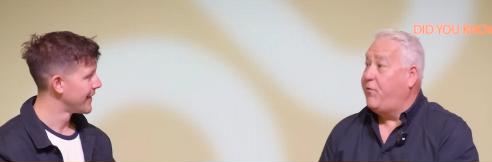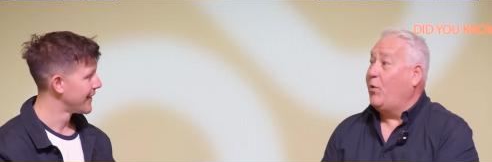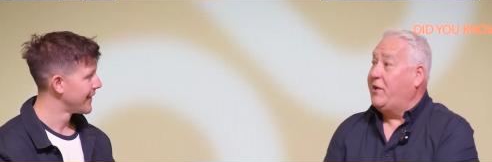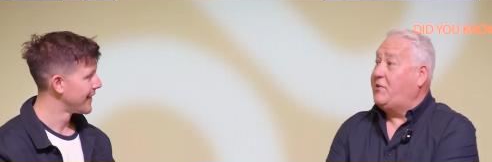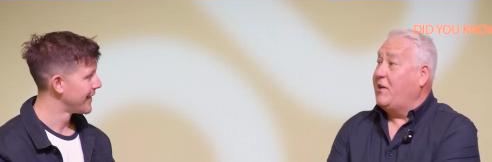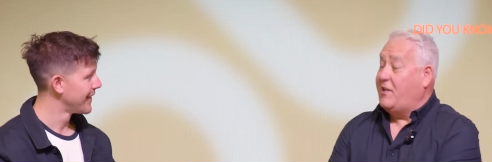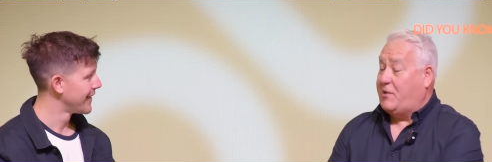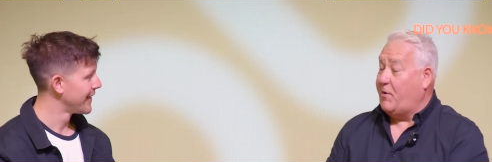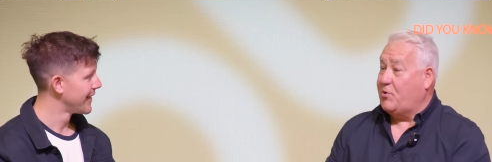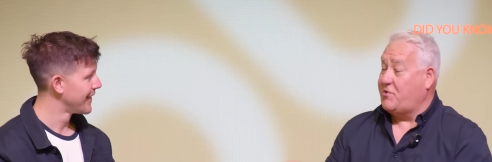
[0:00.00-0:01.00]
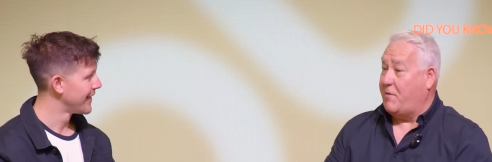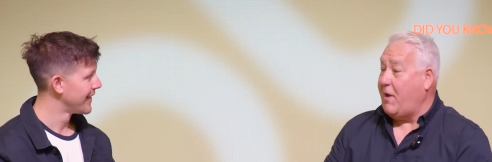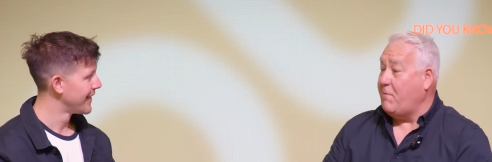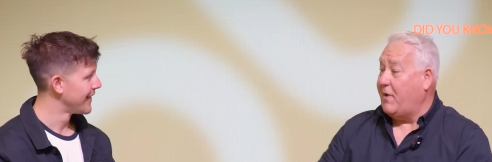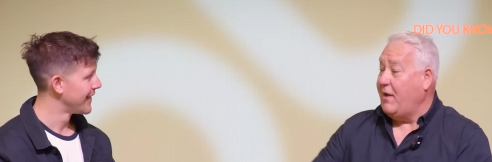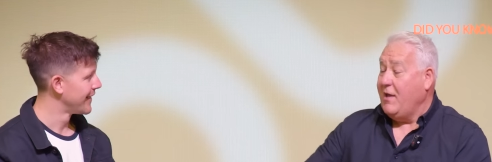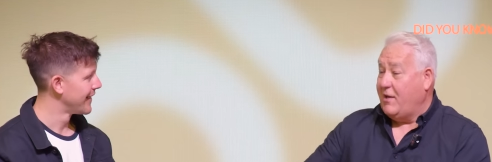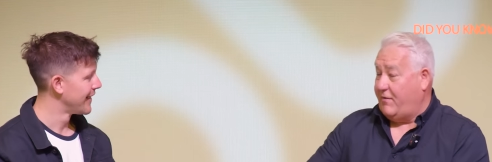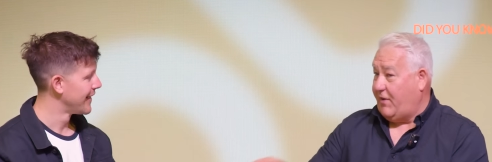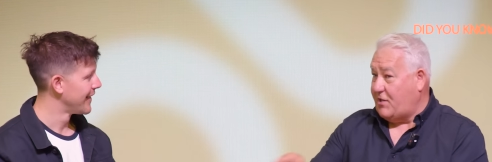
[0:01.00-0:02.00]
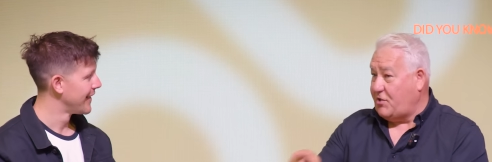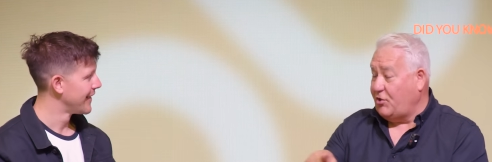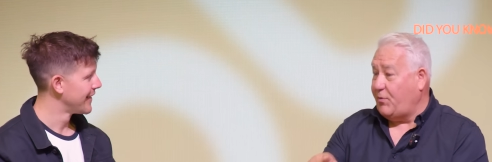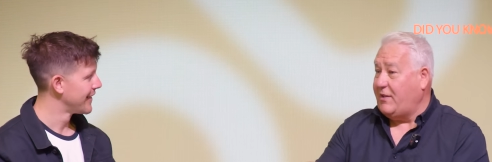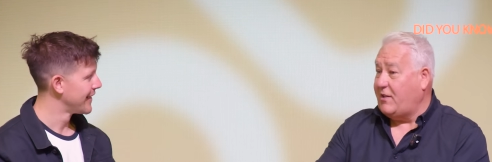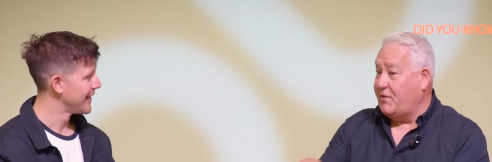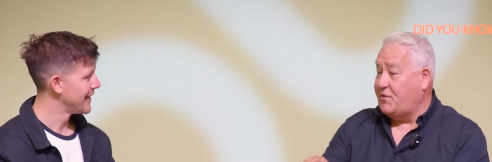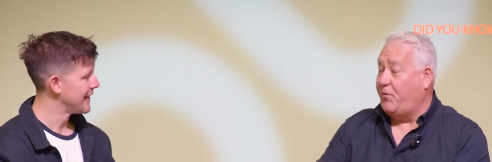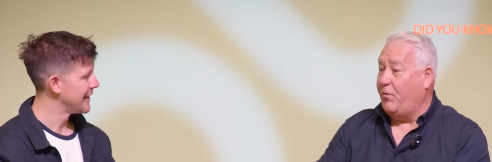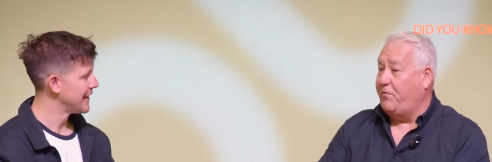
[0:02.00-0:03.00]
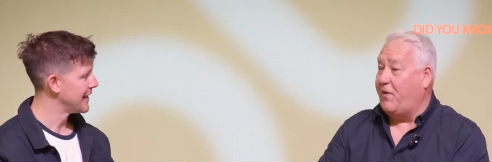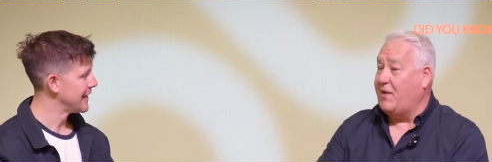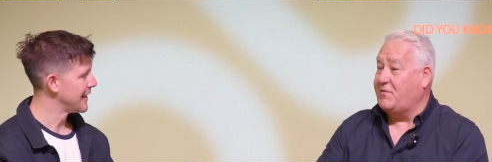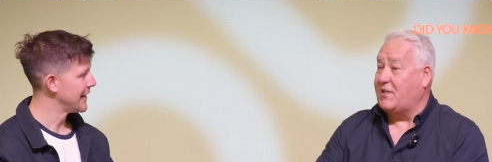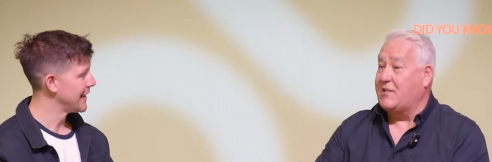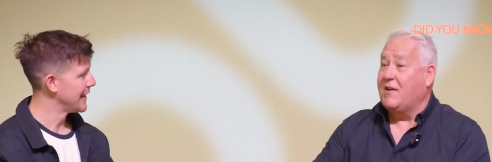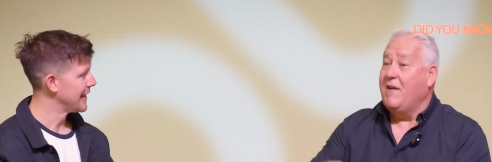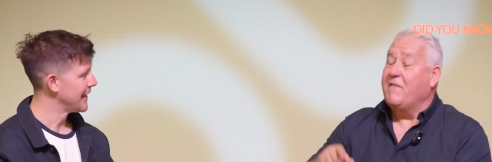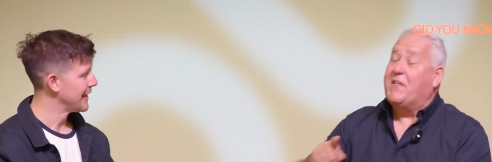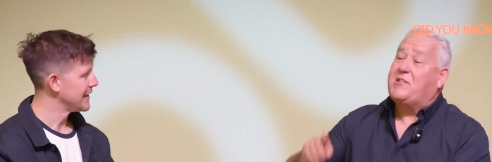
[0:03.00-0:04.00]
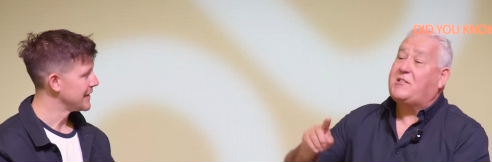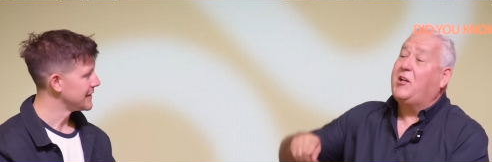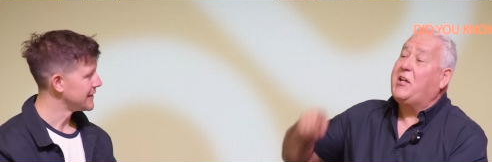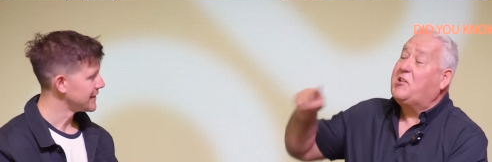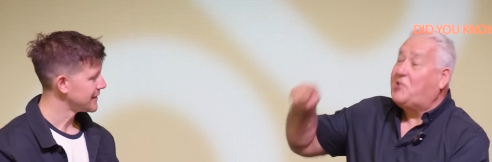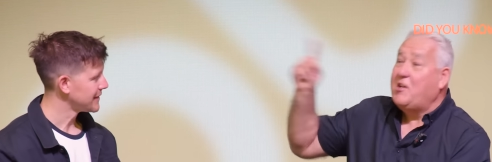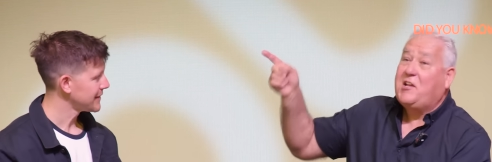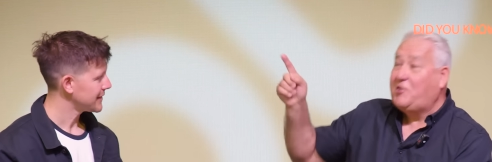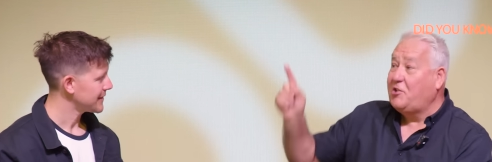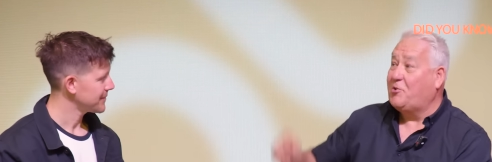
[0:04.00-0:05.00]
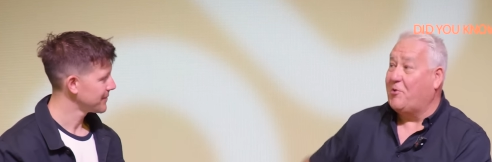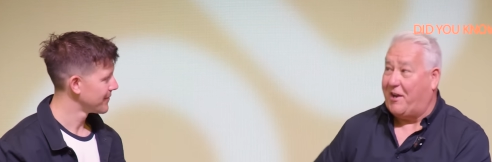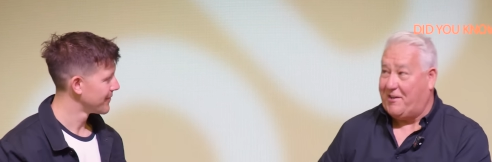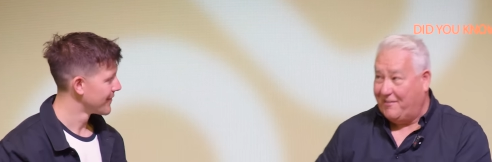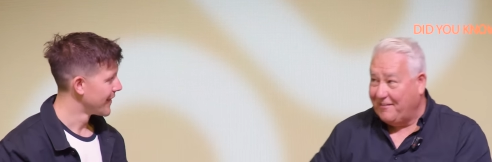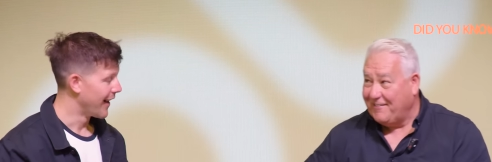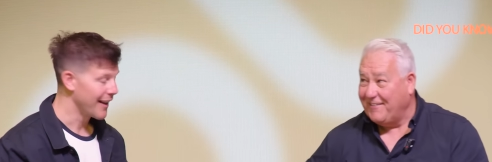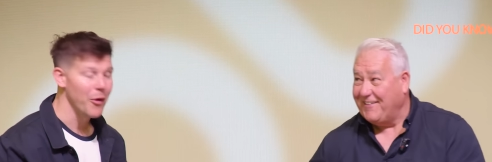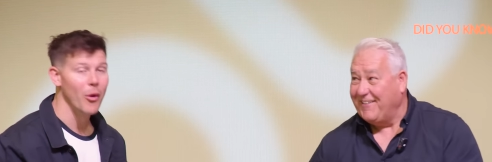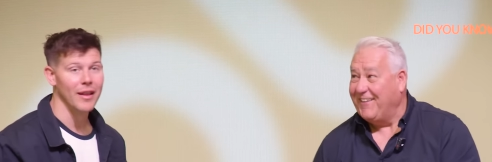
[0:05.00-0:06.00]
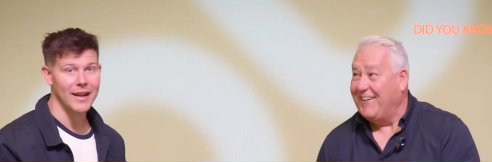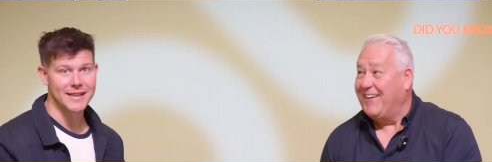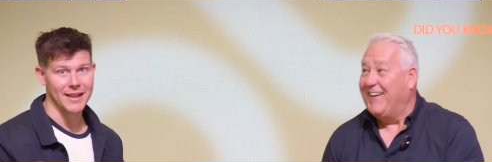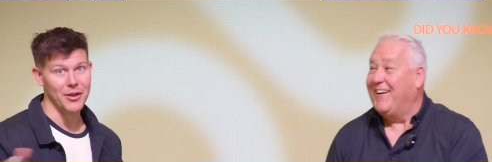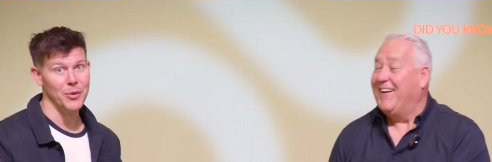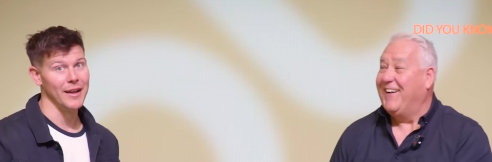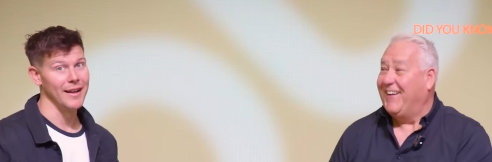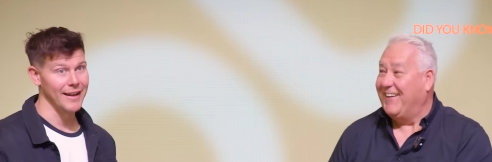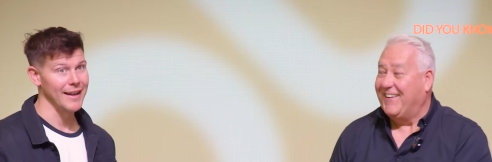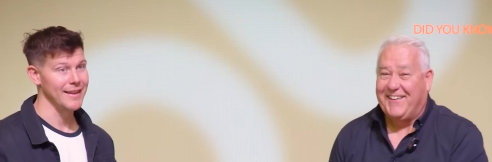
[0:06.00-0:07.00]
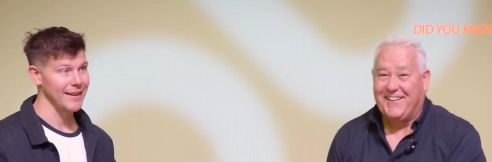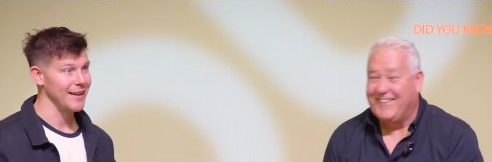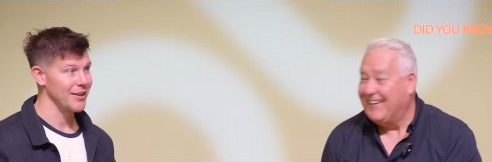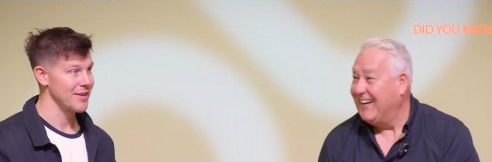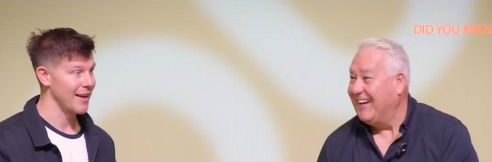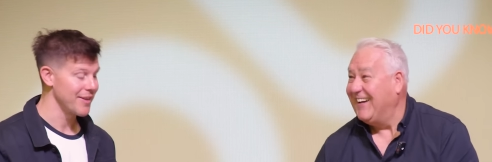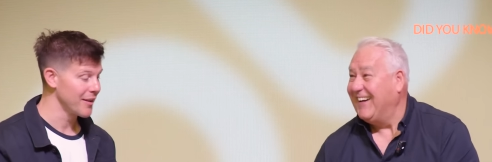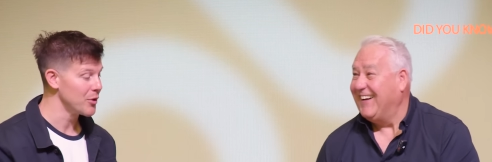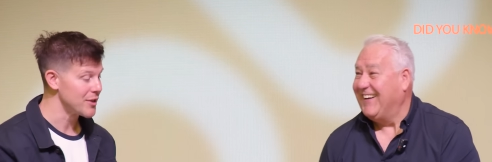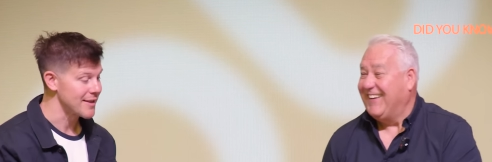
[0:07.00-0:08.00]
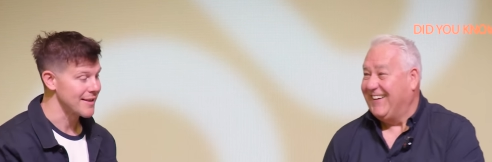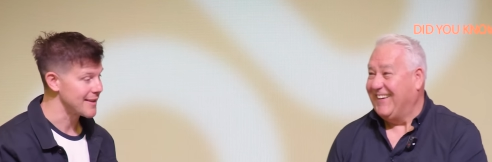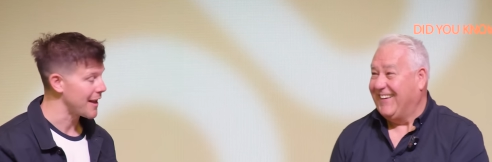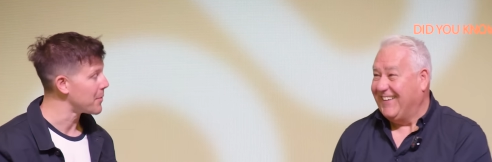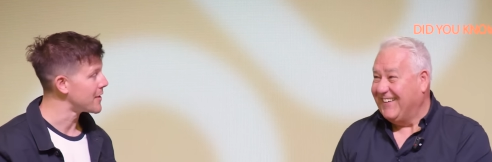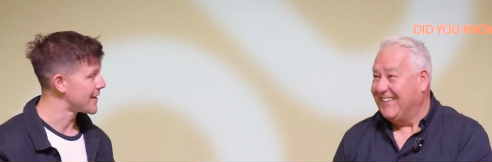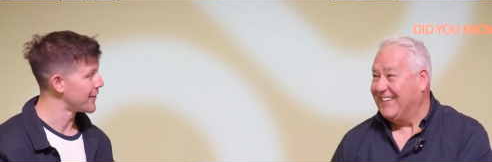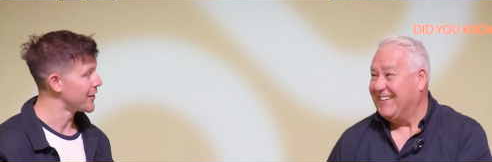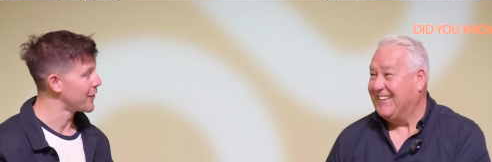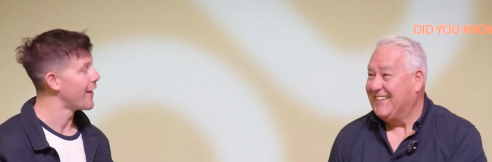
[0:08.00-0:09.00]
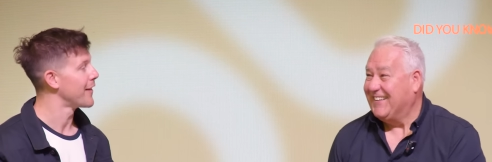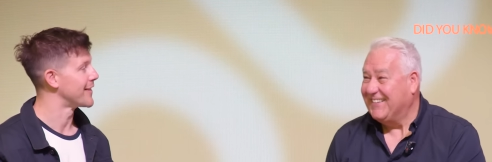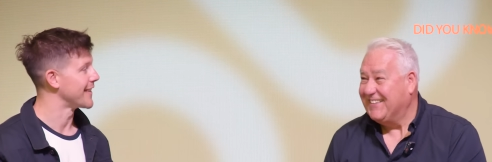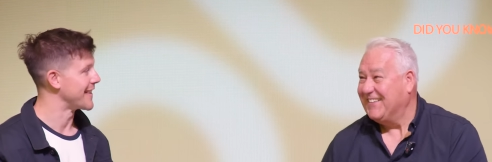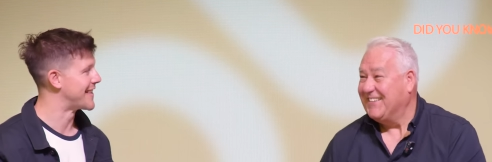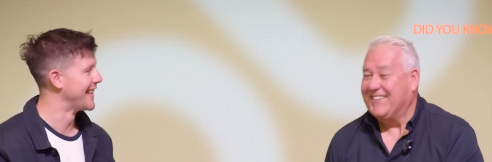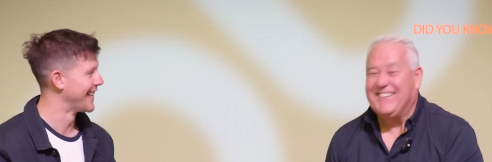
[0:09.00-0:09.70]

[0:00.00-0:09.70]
Speaker 1: for eternity because remember, Revelation 20, verse 4 and 5 says, there's still eternity to reign.
Speaker 2: Okay, well, let's go. We're going to get there because I think we just established 75 days.